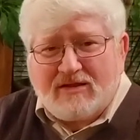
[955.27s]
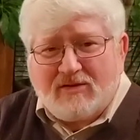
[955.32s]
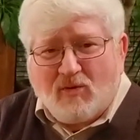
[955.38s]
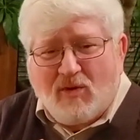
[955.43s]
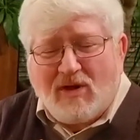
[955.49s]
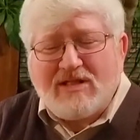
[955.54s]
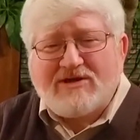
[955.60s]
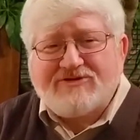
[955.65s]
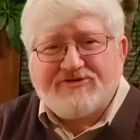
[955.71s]

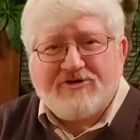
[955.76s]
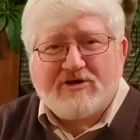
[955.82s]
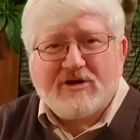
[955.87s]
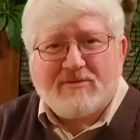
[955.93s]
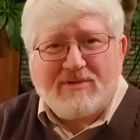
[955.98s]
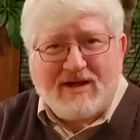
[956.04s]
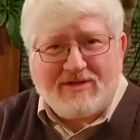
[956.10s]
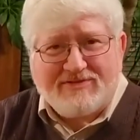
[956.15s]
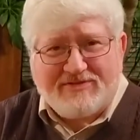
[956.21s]
while I talk
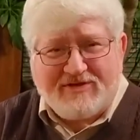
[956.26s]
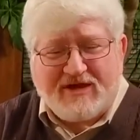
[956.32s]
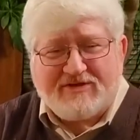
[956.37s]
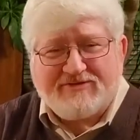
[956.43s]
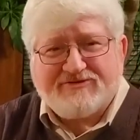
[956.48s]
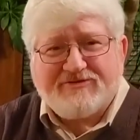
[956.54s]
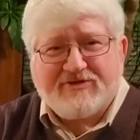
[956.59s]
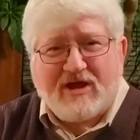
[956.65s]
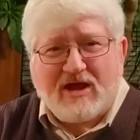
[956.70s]
about
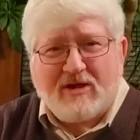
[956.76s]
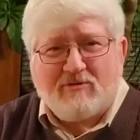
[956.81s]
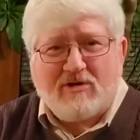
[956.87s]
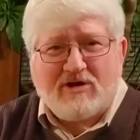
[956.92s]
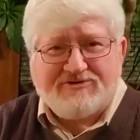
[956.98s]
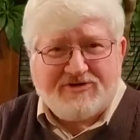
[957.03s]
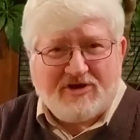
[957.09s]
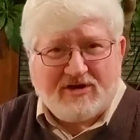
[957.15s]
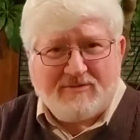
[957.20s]
this, I
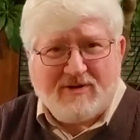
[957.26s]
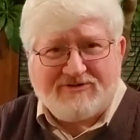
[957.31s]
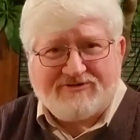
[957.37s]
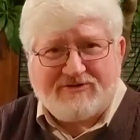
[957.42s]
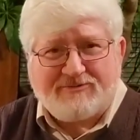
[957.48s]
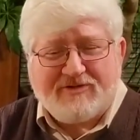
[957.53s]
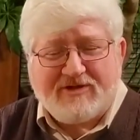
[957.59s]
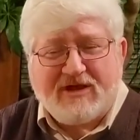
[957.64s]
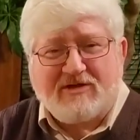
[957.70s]
want to talk about
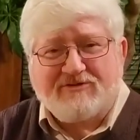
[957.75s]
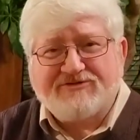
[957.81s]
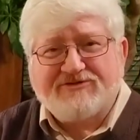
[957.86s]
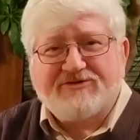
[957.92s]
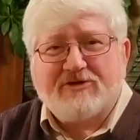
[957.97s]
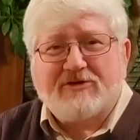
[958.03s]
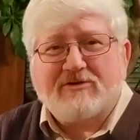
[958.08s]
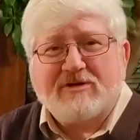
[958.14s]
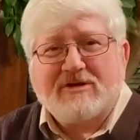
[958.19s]
something else
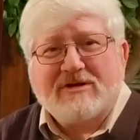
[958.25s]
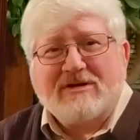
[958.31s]
too.